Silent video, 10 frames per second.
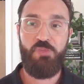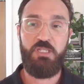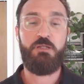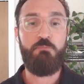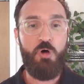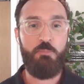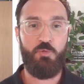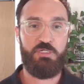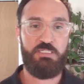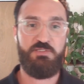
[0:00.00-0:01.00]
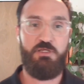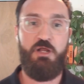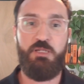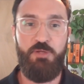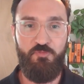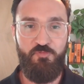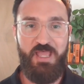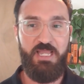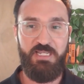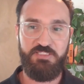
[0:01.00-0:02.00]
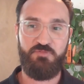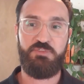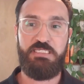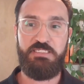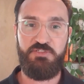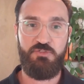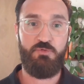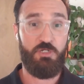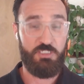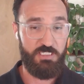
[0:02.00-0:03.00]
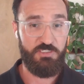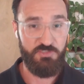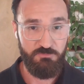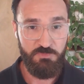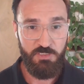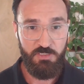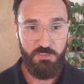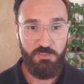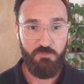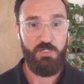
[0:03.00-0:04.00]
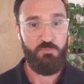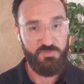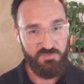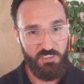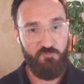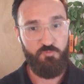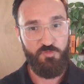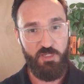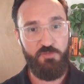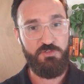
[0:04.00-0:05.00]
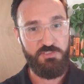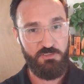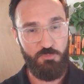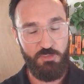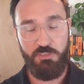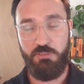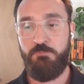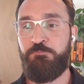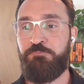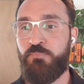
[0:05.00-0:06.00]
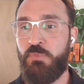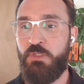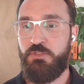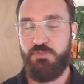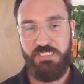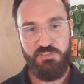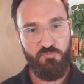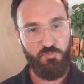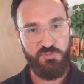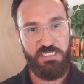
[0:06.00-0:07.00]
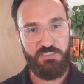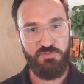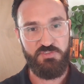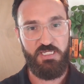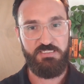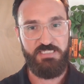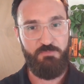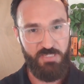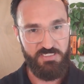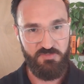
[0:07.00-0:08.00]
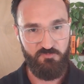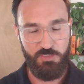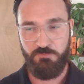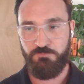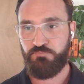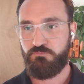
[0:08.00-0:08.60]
And in a moment, we're going to talk about that as it relates to our connection, right? With self, with others, and community. So that's the first exercise, that best of me.